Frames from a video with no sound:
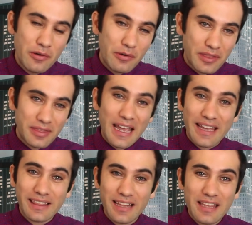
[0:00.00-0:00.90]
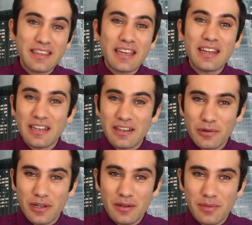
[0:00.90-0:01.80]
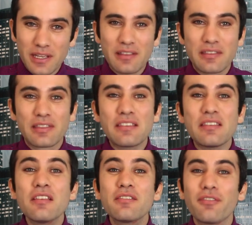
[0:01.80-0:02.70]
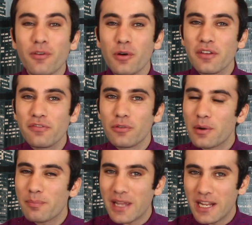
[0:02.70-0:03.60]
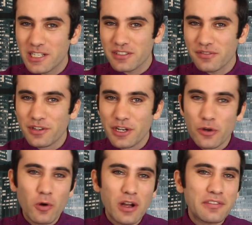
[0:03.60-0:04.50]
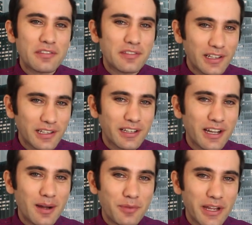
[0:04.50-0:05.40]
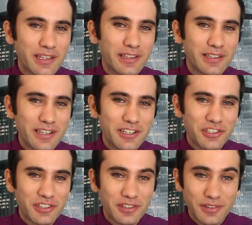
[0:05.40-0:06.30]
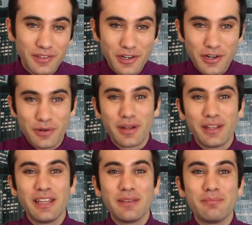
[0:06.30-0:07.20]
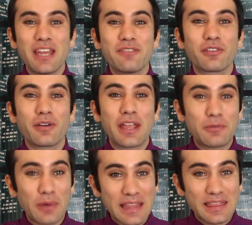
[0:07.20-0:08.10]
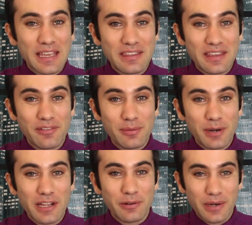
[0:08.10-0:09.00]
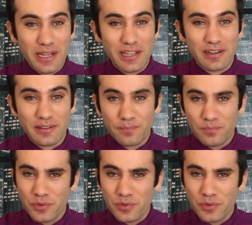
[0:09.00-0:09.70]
With that, let's get into it, because this is 44 pages of nuanced telecom regulation. Really made for a great Thanksgiving break read.